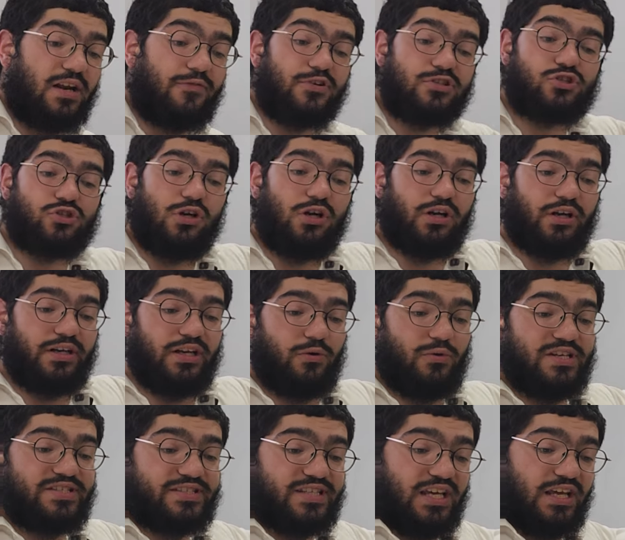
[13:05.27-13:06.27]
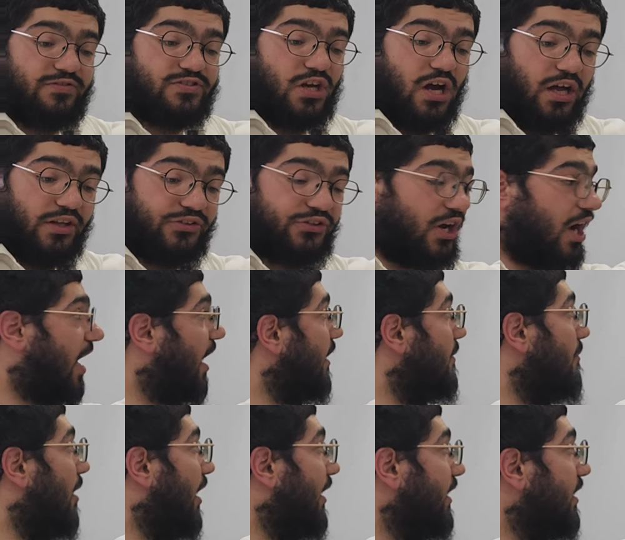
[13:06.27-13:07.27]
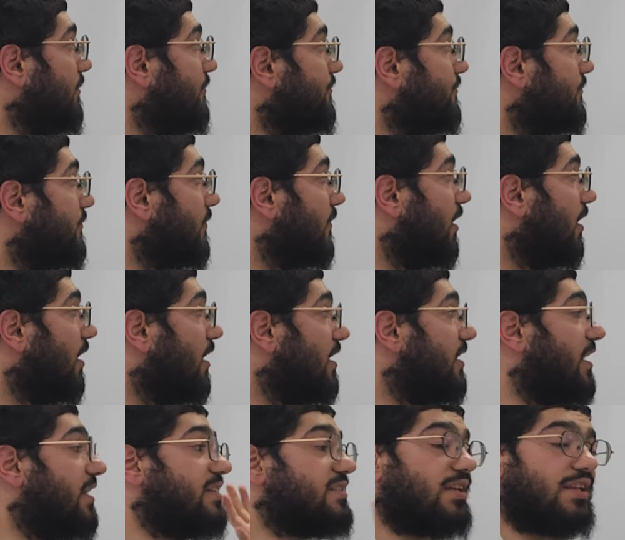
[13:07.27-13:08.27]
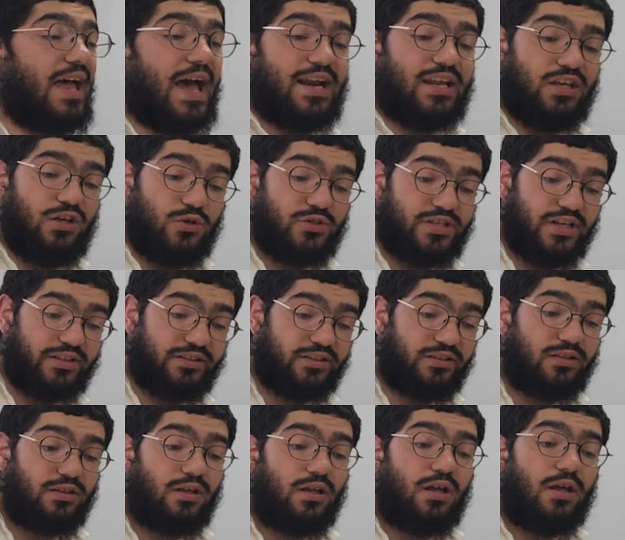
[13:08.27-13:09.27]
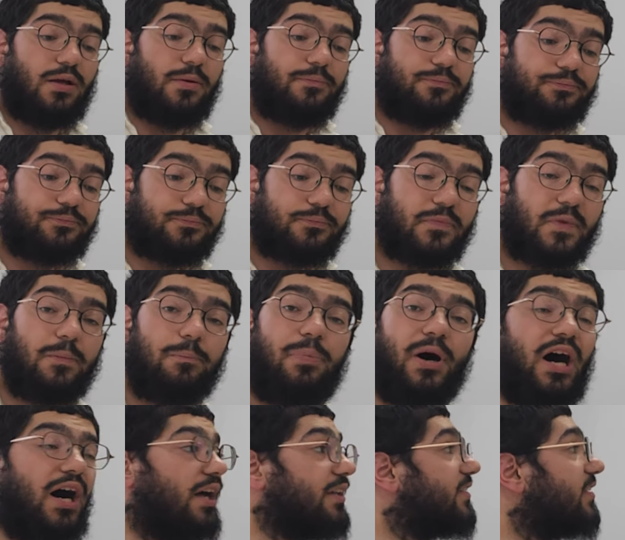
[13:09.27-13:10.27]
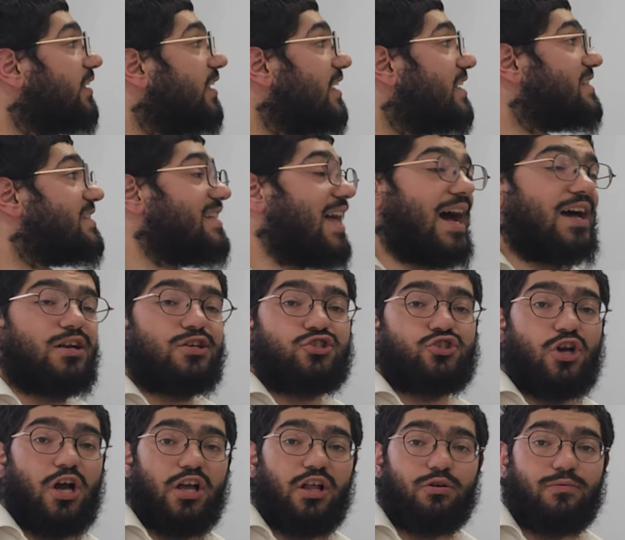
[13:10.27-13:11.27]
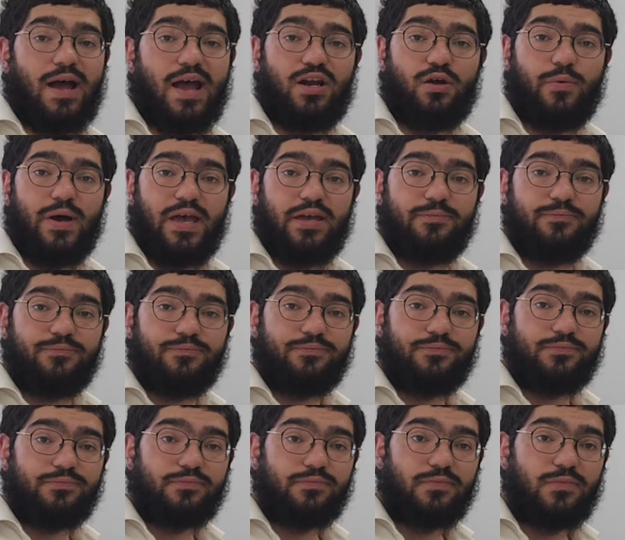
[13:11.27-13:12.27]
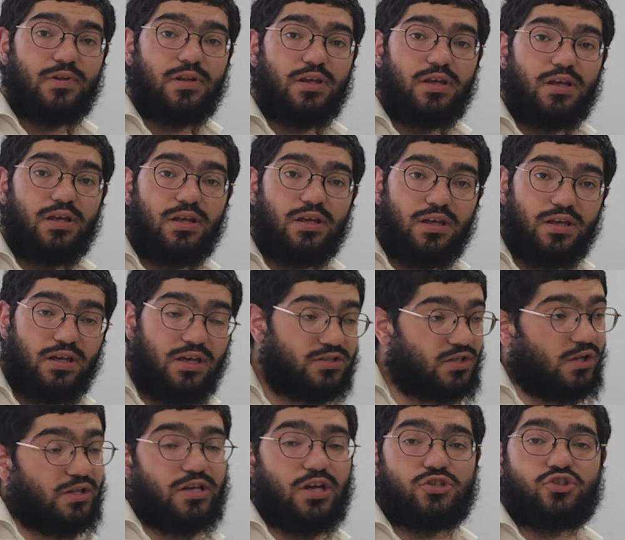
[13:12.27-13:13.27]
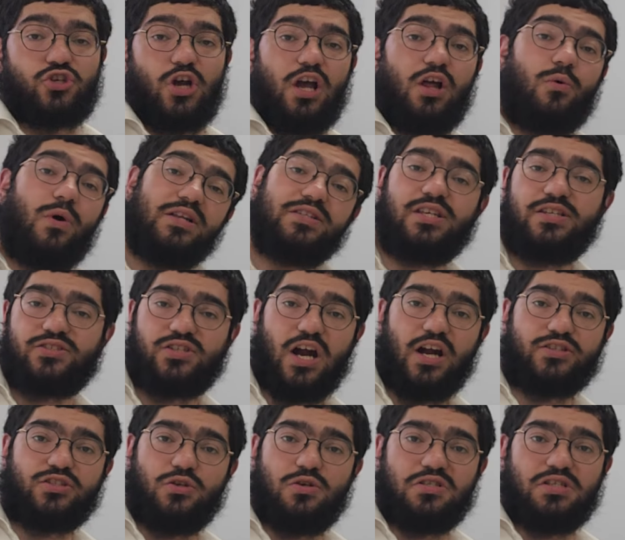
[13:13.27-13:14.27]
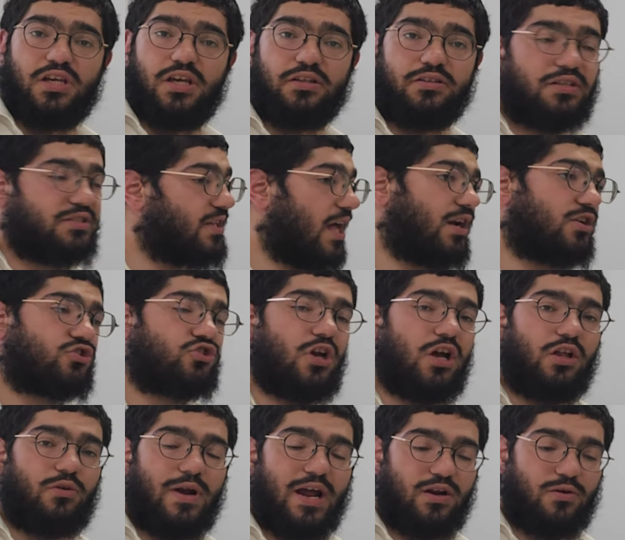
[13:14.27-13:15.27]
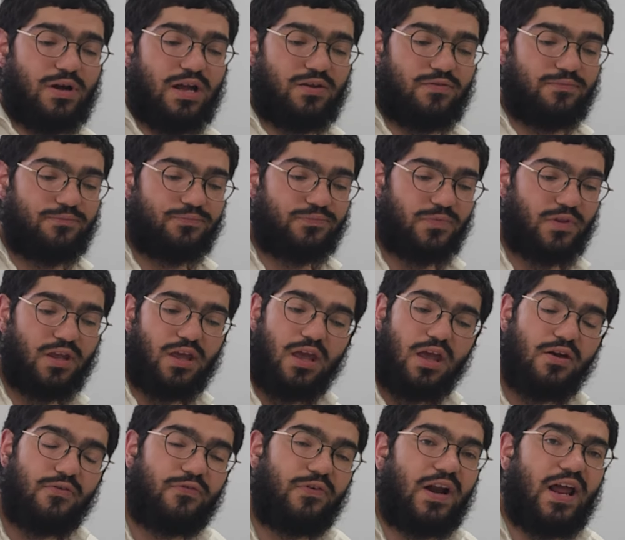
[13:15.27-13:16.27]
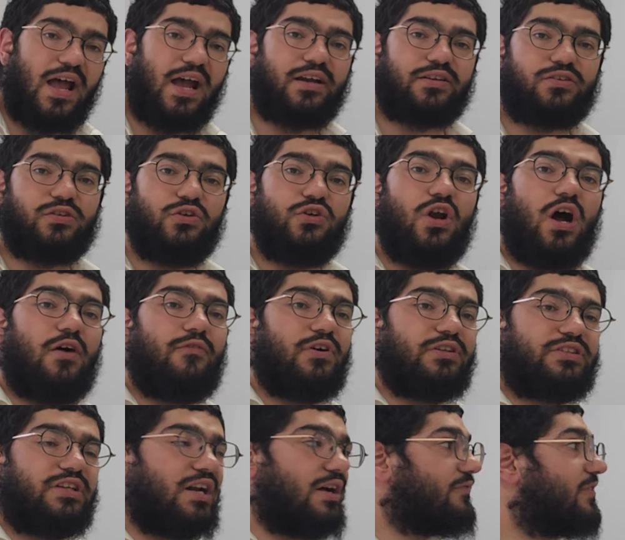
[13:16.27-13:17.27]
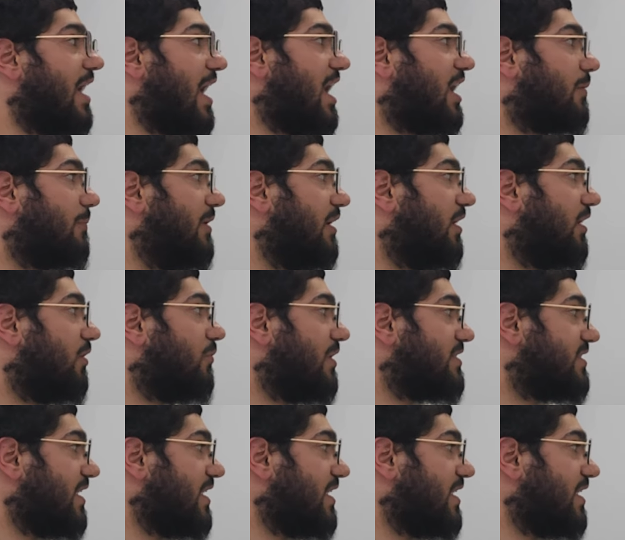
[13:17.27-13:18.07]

if a shulchani receives untied money, then he's allowed to use it, but he is not a shoyl right away. He's only a shoyl once he starts using it. He's not a shoyl right away. Frekt Rava to Rav Nachman,